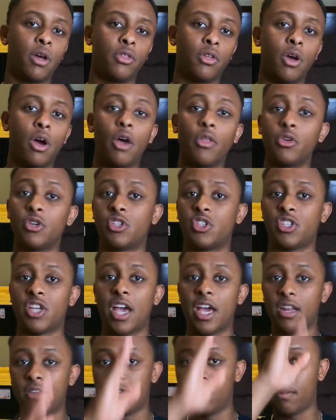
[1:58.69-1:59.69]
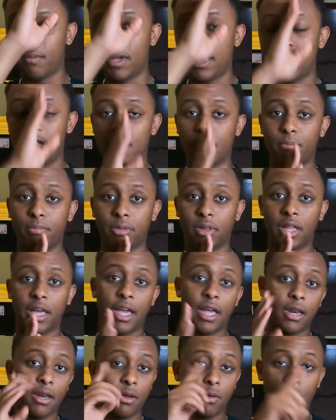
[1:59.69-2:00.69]
on the other side of the median
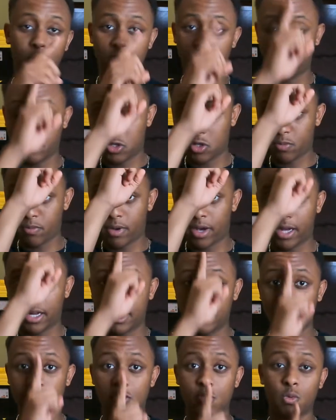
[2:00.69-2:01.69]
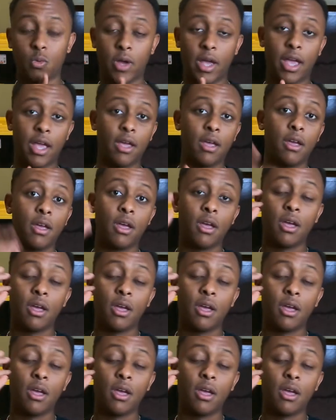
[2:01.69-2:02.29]
plane, which splits your body this way,